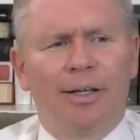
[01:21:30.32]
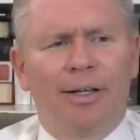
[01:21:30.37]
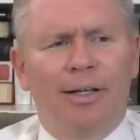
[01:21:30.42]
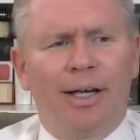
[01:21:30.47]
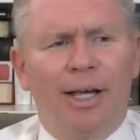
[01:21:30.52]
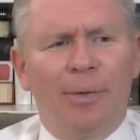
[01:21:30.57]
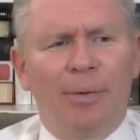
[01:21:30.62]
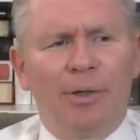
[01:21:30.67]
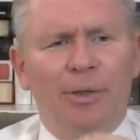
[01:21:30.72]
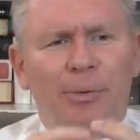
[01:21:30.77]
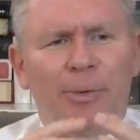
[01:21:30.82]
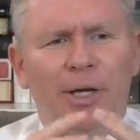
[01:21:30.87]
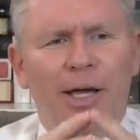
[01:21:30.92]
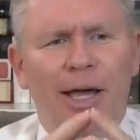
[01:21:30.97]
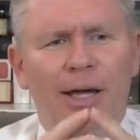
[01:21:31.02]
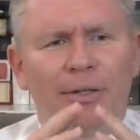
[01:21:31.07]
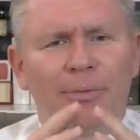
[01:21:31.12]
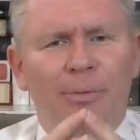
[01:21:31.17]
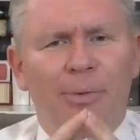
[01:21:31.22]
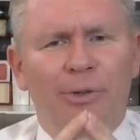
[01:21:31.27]
I wish we
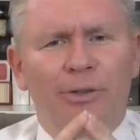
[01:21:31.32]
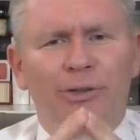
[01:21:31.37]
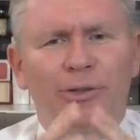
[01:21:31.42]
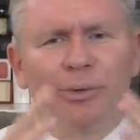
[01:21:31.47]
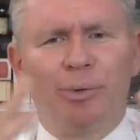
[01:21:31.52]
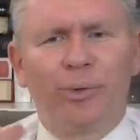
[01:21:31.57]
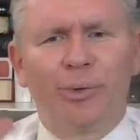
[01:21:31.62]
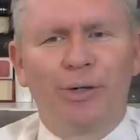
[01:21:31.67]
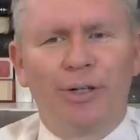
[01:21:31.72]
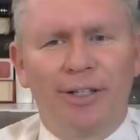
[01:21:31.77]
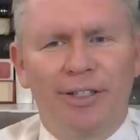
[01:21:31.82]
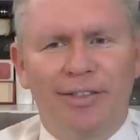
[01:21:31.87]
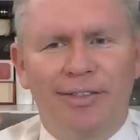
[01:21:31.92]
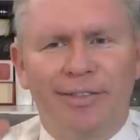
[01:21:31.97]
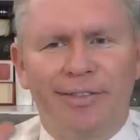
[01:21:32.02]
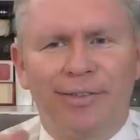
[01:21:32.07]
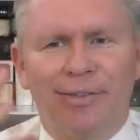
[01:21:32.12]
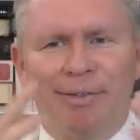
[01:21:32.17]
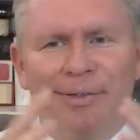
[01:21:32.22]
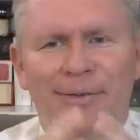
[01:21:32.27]
had more
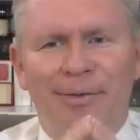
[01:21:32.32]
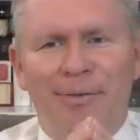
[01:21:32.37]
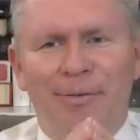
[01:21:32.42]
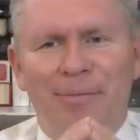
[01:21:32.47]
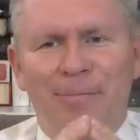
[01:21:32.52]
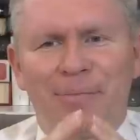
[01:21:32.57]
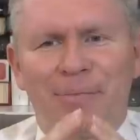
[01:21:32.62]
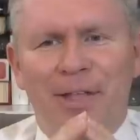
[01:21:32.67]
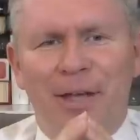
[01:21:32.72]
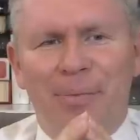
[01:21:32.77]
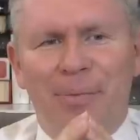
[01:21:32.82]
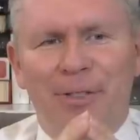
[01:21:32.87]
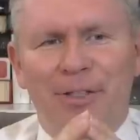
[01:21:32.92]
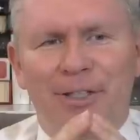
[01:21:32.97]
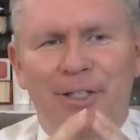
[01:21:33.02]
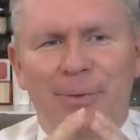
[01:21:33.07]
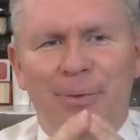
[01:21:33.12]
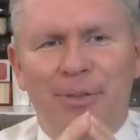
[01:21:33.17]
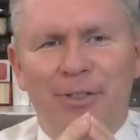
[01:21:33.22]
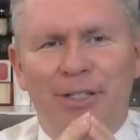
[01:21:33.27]
stories. I wish
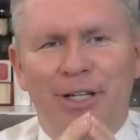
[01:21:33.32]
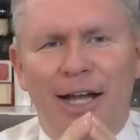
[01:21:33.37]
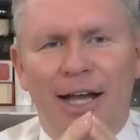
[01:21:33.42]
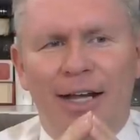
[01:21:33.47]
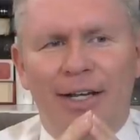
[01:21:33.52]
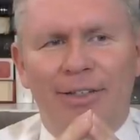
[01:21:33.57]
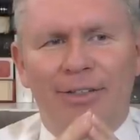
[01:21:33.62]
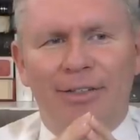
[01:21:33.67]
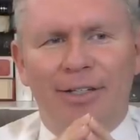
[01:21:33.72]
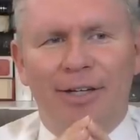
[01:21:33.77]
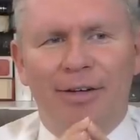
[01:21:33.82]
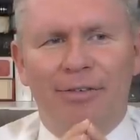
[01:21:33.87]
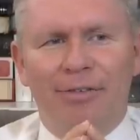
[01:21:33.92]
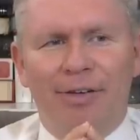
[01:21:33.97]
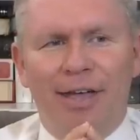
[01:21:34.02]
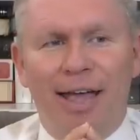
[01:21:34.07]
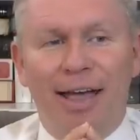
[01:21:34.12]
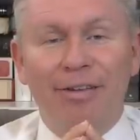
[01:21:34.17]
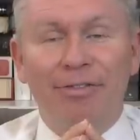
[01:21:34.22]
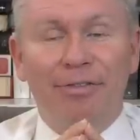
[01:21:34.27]
there was an Acts of
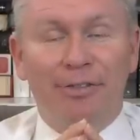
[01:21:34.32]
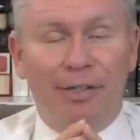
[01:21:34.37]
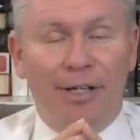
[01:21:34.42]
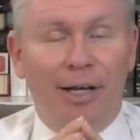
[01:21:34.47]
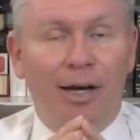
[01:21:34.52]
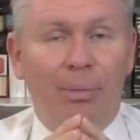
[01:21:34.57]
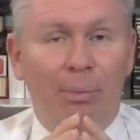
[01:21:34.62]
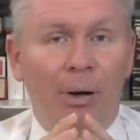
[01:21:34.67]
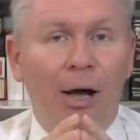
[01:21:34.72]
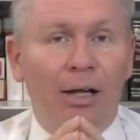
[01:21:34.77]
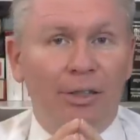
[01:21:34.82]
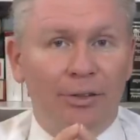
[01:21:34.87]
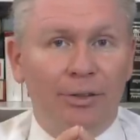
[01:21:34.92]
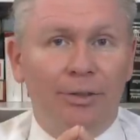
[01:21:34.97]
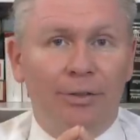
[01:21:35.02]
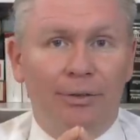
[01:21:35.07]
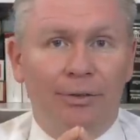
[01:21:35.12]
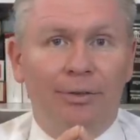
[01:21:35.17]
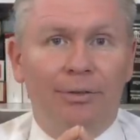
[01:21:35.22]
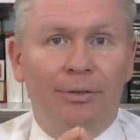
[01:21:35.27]
every
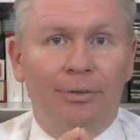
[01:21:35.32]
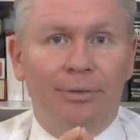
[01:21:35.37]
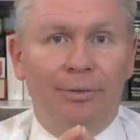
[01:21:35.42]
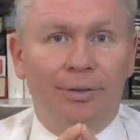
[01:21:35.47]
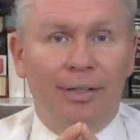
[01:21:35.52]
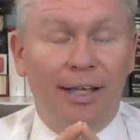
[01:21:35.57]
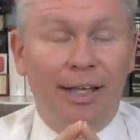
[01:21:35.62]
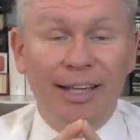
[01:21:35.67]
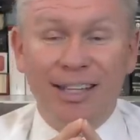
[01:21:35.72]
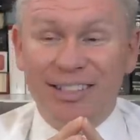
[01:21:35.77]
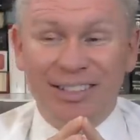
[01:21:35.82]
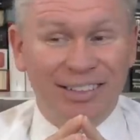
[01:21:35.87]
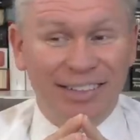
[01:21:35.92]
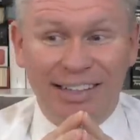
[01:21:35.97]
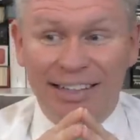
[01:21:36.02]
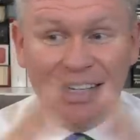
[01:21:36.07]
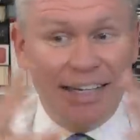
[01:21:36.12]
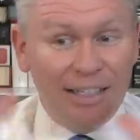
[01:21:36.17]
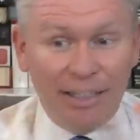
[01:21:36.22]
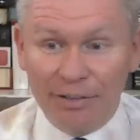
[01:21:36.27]
apostle, each,
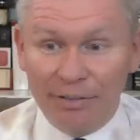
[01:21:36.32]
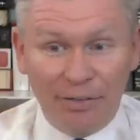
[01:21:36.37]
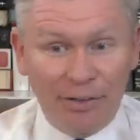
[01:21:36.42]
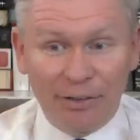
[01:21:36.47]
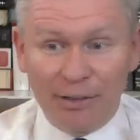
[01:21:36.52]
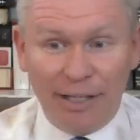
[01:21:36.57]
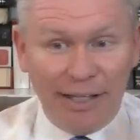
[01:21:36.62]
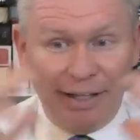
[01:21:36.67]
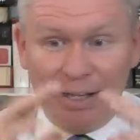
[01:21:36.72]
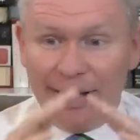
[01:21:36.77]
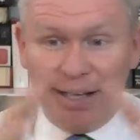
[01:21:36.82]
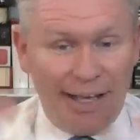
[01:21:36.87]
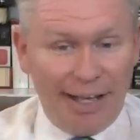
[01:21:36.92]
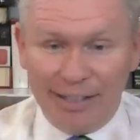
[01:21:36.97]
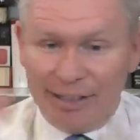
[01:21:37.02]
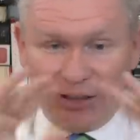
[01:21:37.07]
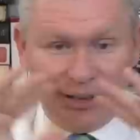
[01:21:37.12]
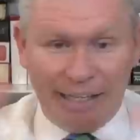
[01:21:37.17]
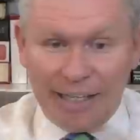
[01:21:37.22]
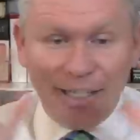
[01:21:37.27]
an individ-
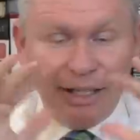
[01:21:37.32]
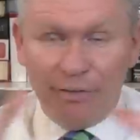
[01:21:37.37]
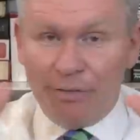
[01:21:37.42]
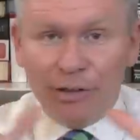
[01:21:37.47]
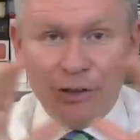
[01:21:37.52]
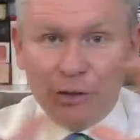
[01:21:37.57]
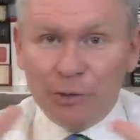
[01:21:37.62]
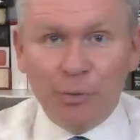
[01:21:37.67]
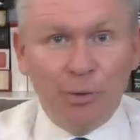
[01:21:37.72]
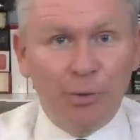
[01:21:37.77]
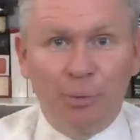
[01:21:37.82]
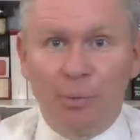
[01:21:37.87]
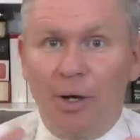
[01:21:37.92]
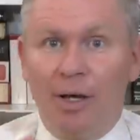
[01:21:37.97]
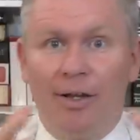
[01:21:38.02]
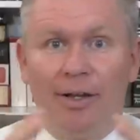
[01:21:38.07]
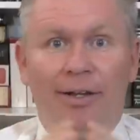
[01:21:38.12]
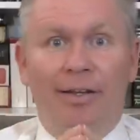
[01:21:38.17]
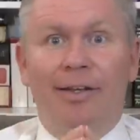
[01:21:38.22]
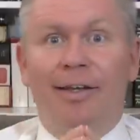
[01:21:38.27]
each individual
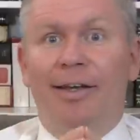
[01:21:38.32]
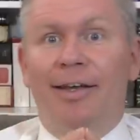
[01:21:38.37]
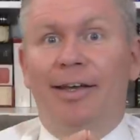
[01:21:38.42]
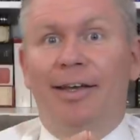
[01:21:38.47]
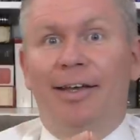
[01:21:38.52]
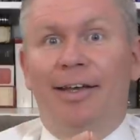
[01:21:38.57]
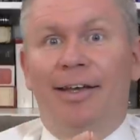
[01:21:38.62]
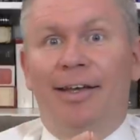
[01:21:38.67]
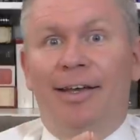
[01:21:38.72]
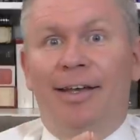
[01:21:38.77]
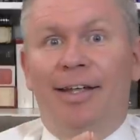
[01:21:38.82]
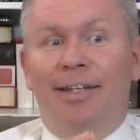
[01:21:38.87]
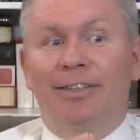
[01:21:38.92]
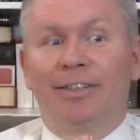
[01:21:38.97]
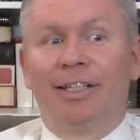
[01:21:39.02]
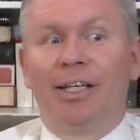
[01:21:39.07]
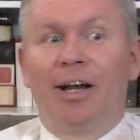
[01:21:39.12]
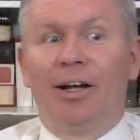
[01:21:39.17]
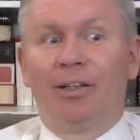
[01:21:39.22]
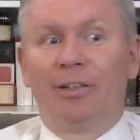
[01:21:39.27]
one, and
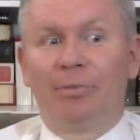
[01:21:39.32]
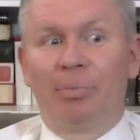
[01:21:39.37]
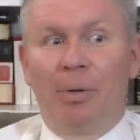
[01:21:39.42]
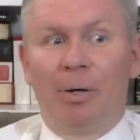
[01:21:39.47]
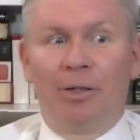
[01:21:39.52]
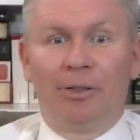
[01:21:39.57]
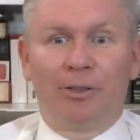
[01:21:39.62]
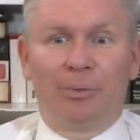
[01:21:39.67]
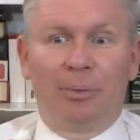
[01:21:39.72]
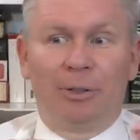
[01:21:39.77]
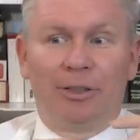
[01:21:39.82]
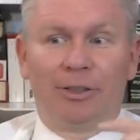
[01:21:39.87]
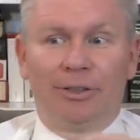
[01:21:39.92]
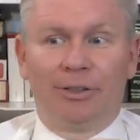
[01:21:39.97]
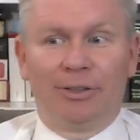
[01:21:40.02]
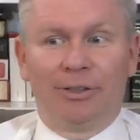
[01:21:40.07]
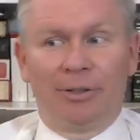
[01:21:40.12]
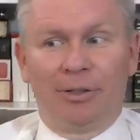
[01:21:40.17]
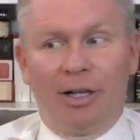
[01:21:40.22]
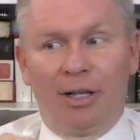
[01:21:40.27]
see all of Paul's
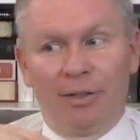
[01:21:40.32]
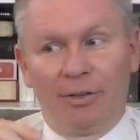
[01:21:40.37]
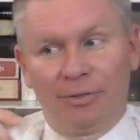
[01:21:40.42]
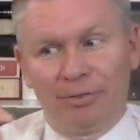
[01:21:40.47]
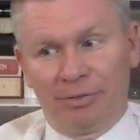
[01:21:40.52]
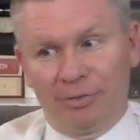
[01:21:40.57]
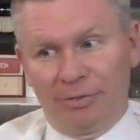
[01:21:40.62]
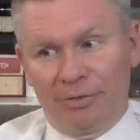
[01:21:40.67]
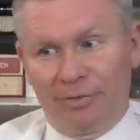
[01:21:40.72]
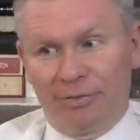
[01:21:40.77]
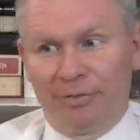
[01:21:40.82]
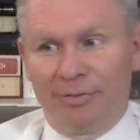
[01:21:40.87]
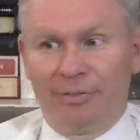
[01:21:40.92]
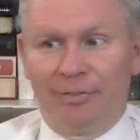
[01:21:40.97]
missions and all of